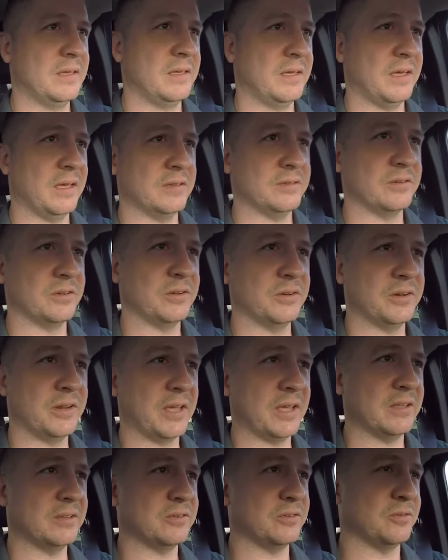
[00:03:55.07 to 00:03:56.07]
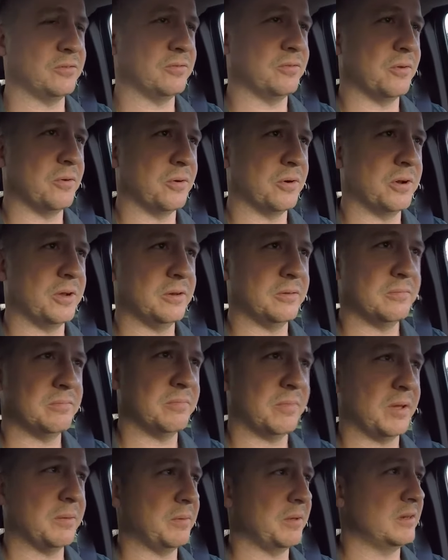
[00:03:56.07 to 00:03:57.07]
has a good answer for it,
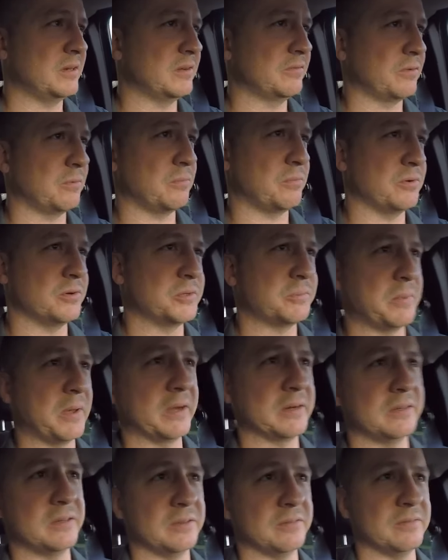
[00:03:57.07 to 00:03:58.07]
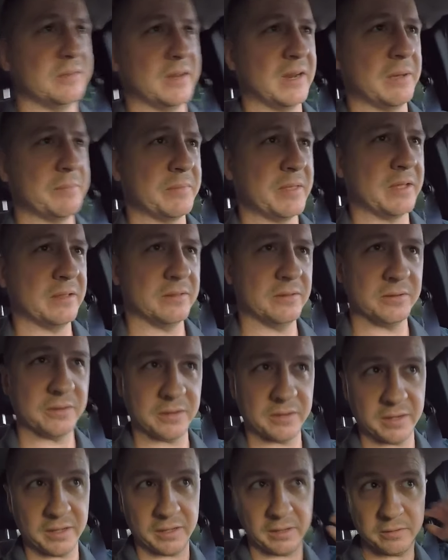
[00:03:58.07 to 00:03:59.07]
maybe a different perspective that I'm not
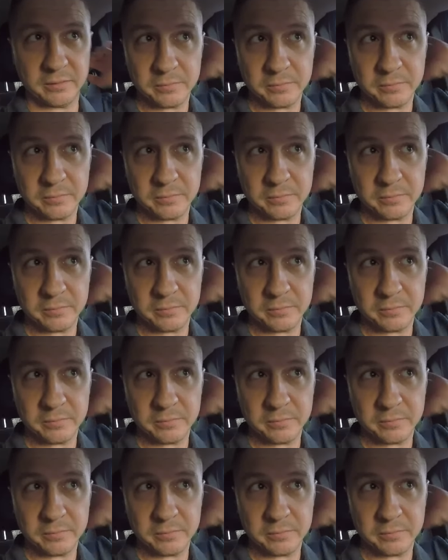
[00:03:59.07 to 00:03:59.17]
looking at.